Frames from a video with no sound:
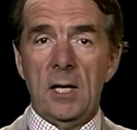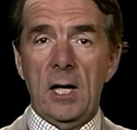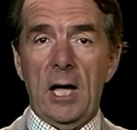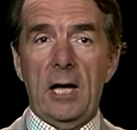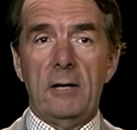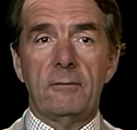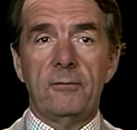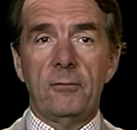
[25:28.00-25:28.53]

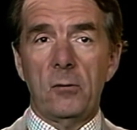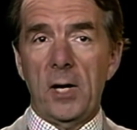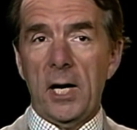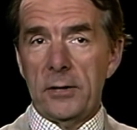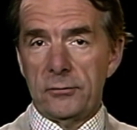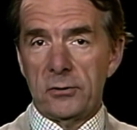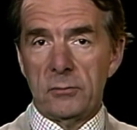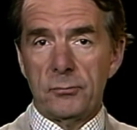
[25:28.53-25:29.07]
and
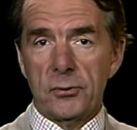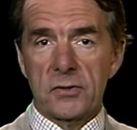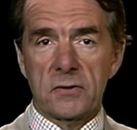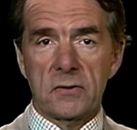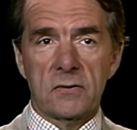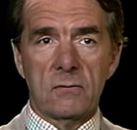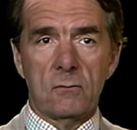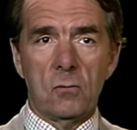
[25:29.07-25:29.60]
400
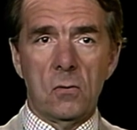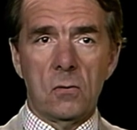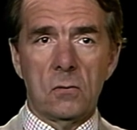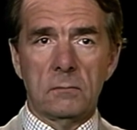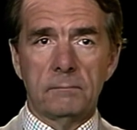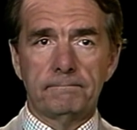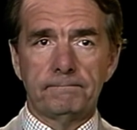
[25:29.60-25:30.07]
prisoners of war.